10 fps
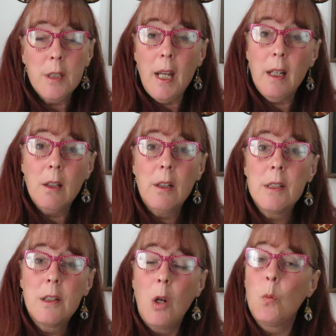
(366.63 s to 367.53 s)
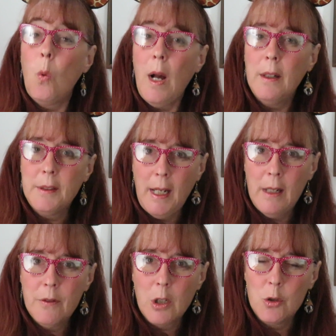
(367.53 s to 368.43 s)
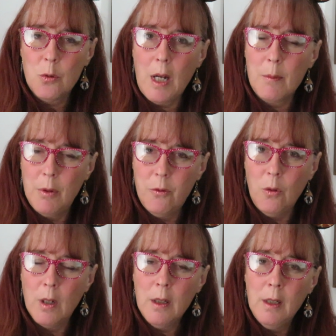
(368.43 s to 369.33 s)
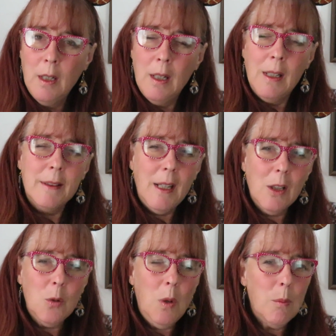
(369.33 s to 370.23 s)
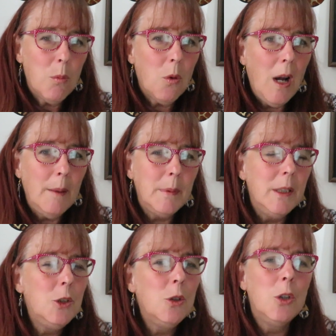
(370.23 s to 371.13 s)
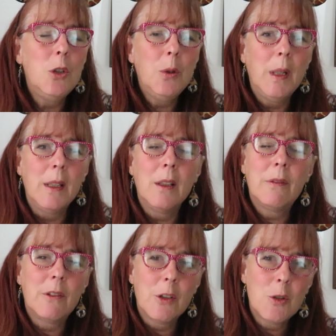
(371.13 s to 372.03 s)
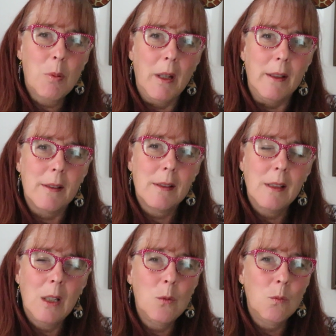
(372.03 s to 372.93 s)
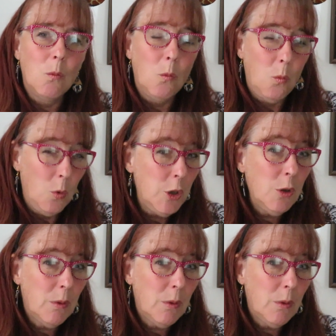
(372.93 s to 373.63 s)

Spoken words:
Taylor has done Wild Africa Trek before. Taylor, what prompted you to do it in the first place? And would you